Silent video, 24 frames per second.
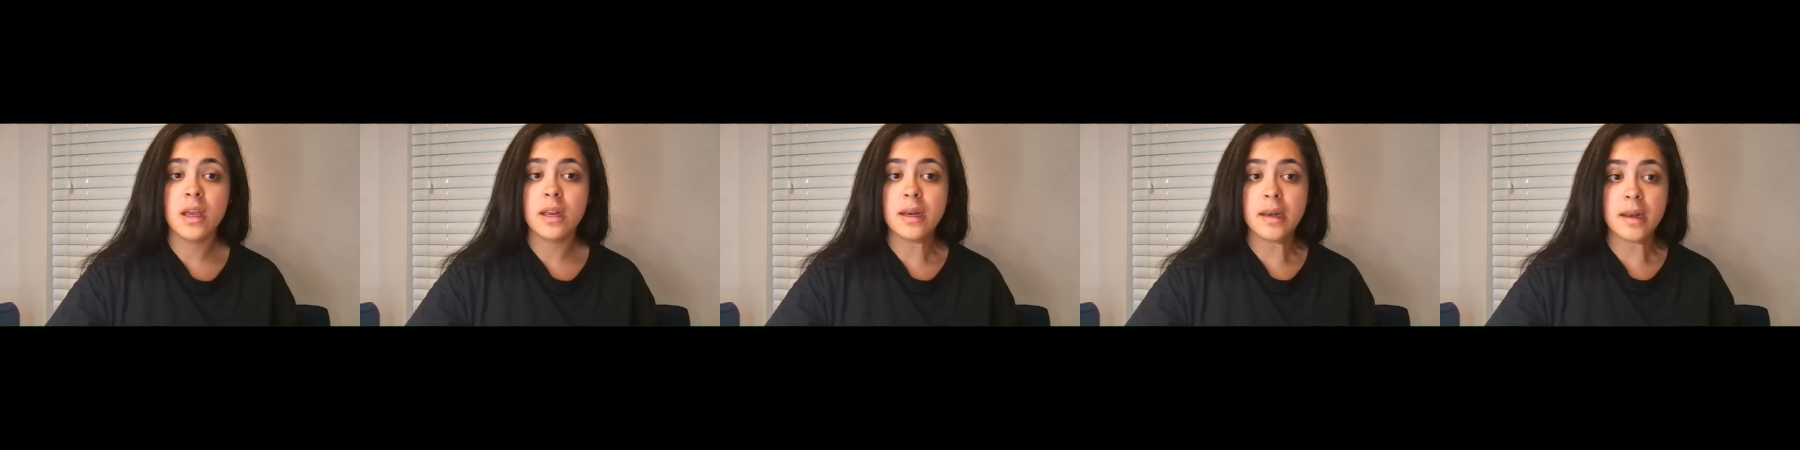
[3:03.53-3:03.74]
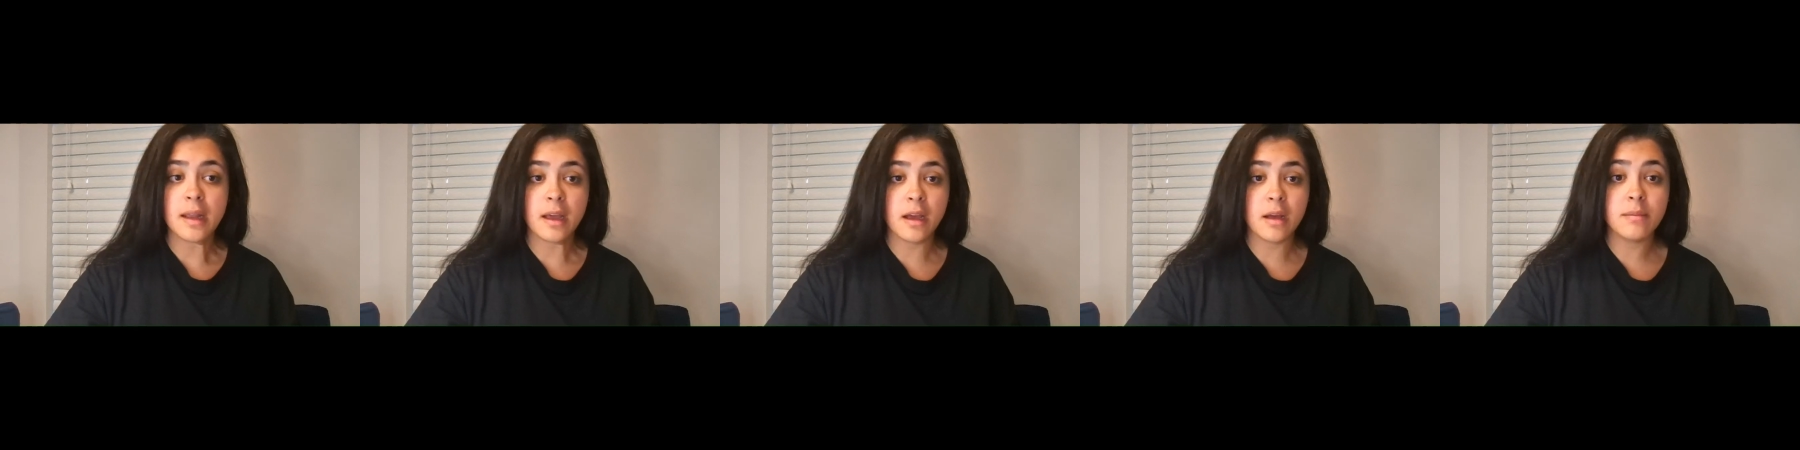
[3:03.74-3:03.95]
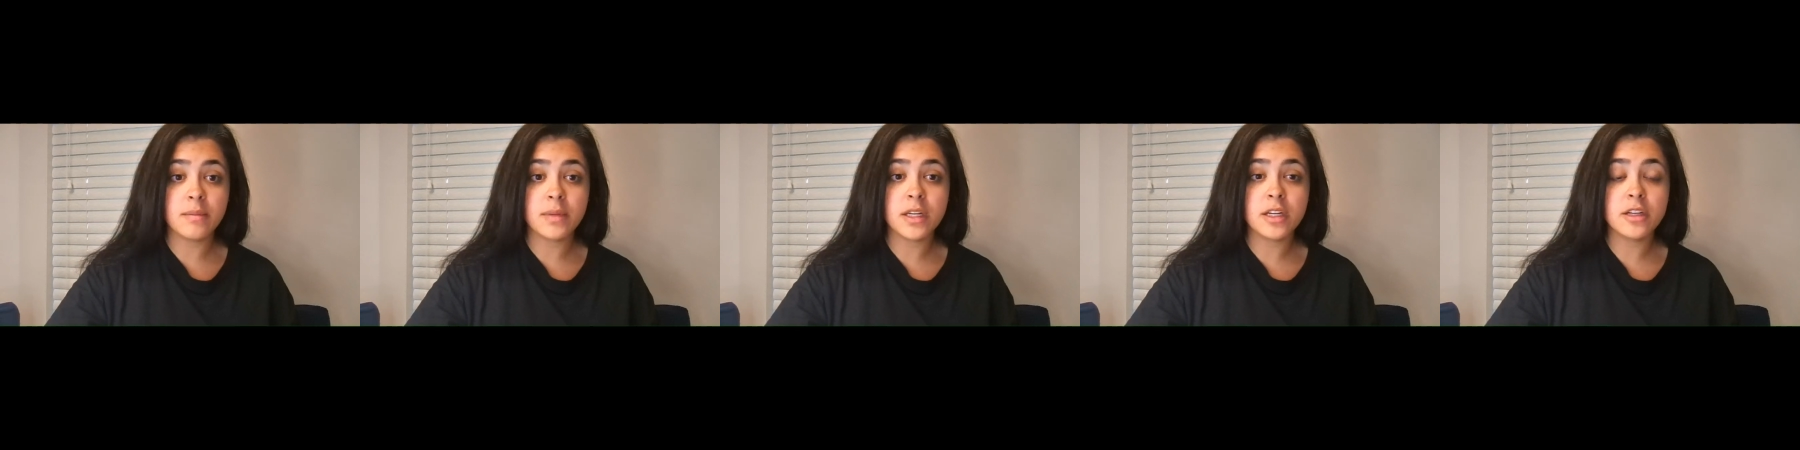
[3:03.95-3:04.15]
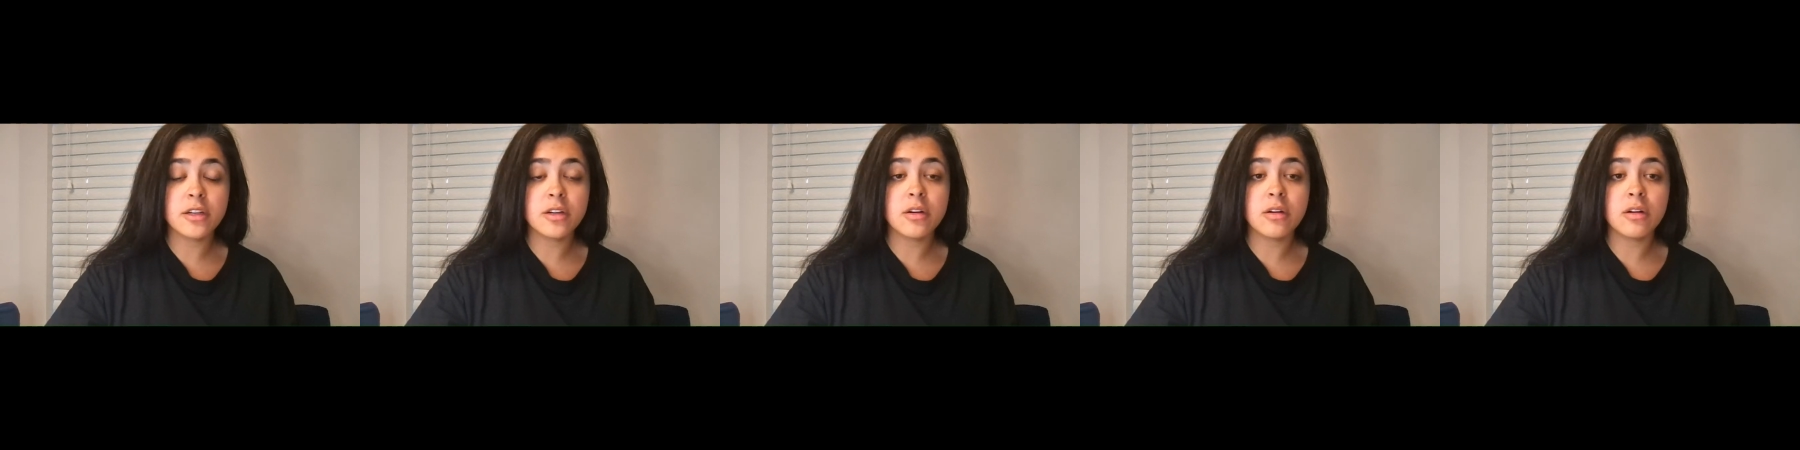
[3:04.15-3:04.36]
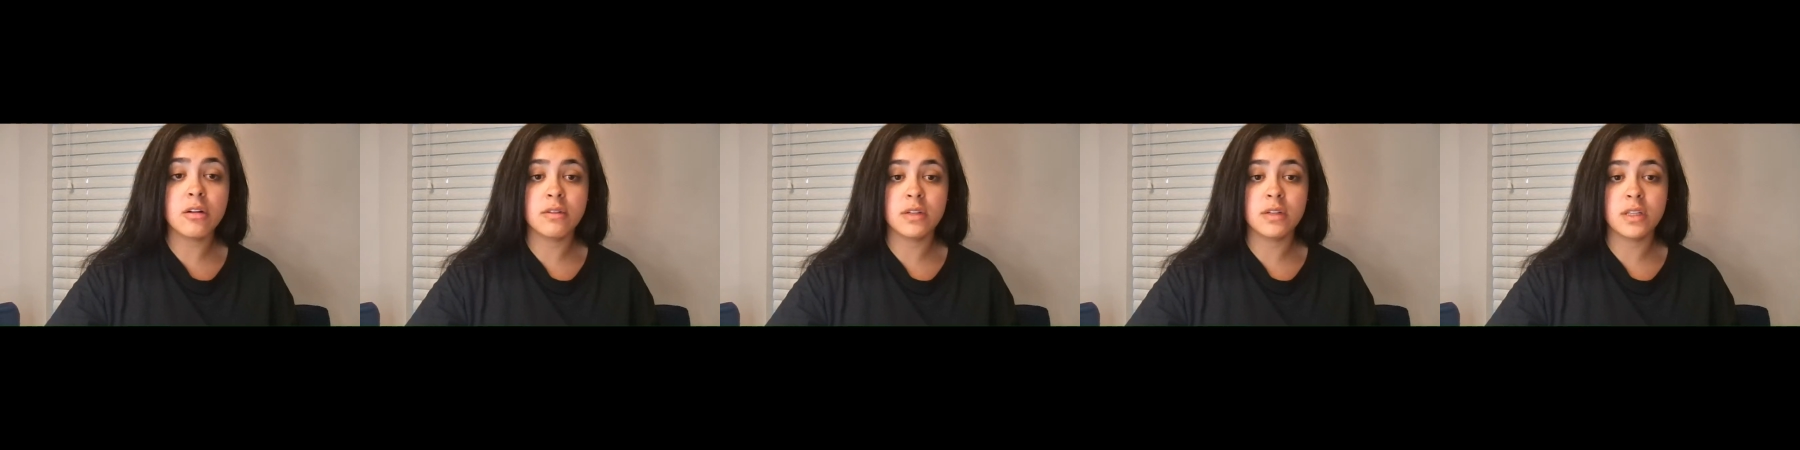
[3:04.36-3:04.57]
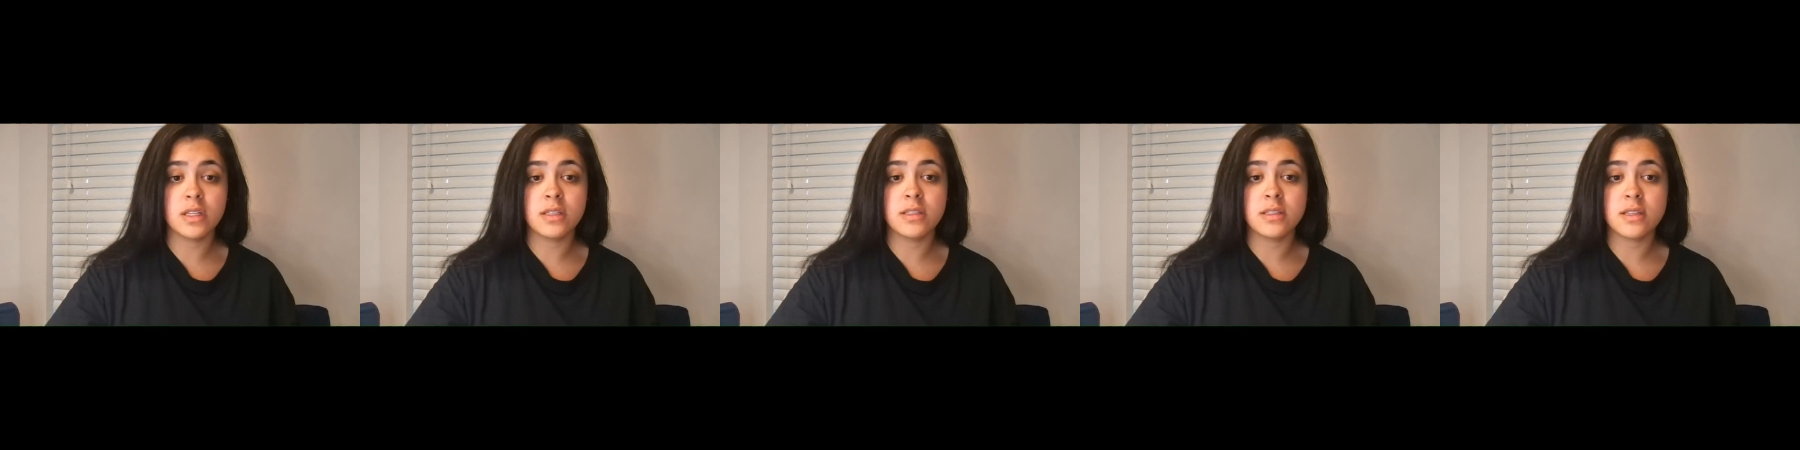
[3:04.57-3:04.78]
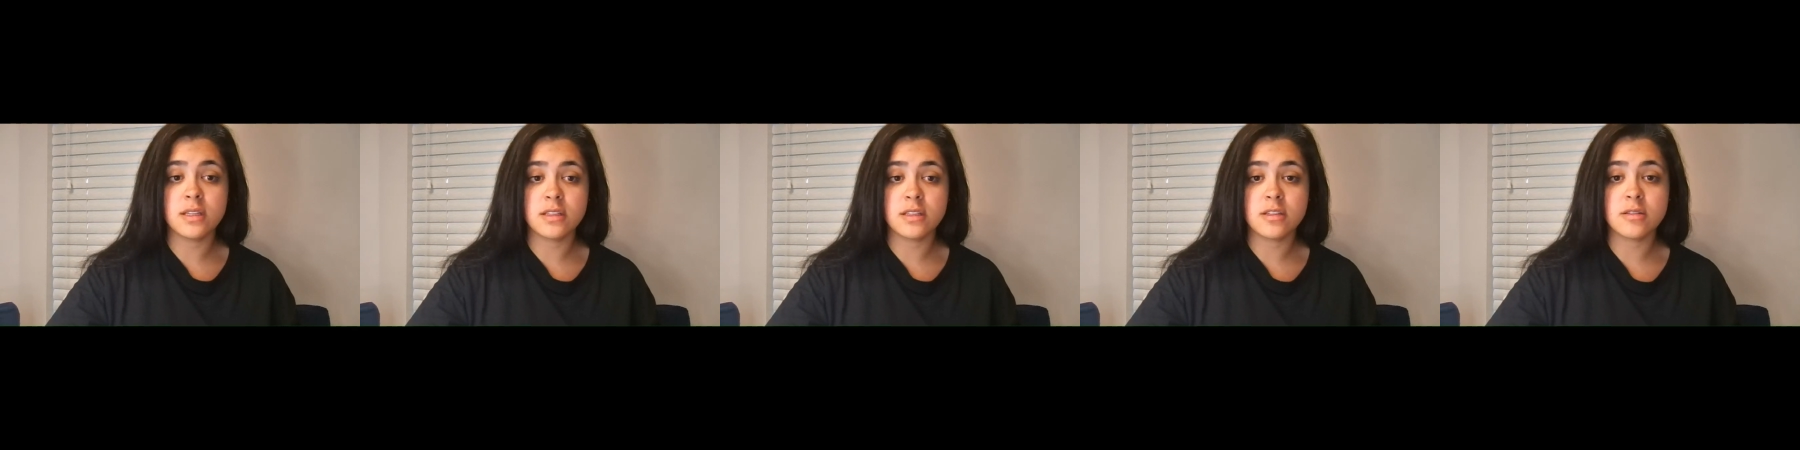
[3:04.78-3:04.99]
Now I'm going to go over the
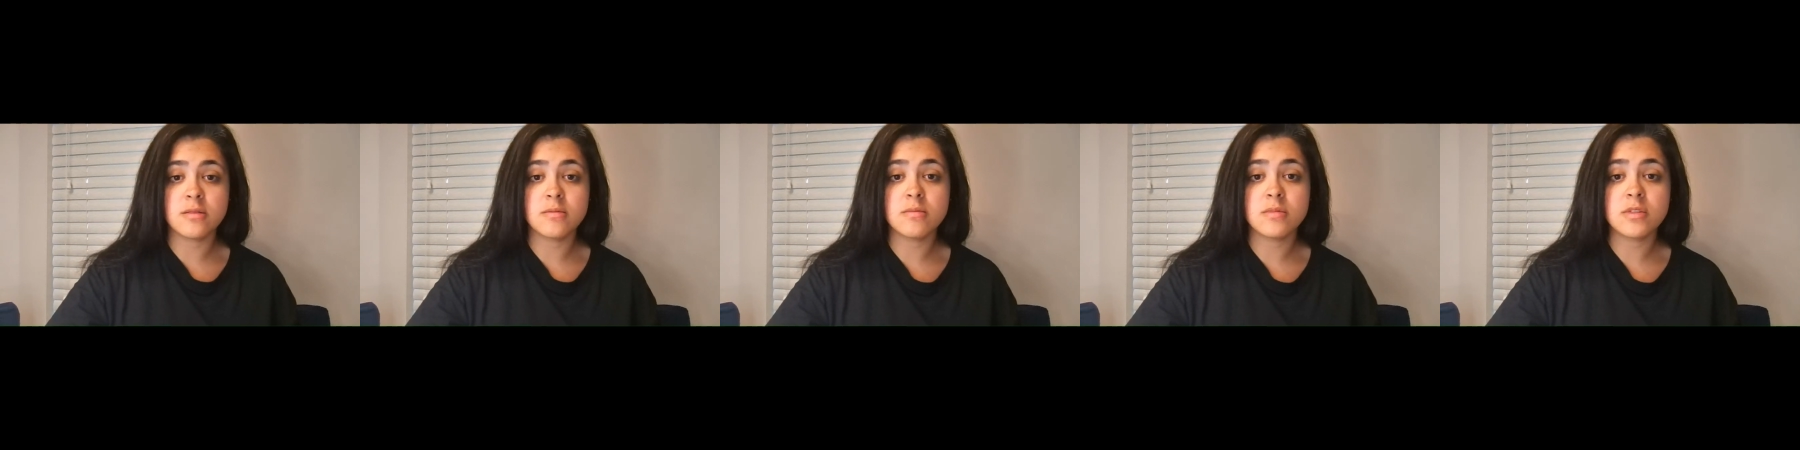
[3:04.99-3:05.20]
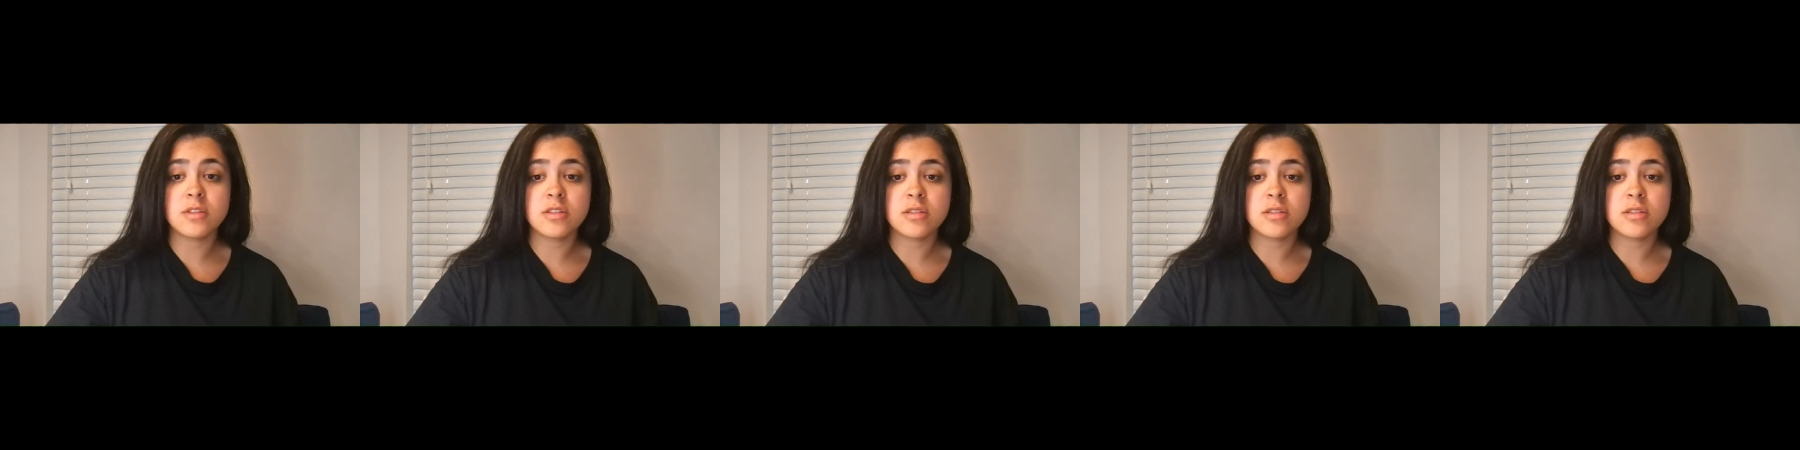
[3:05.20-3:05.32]
systems.